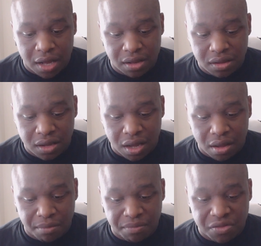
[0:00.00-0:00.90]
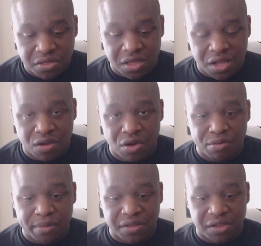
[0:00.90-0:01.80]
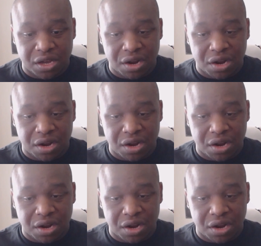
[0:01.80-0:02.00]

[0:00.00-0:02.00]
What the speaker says: And they told me to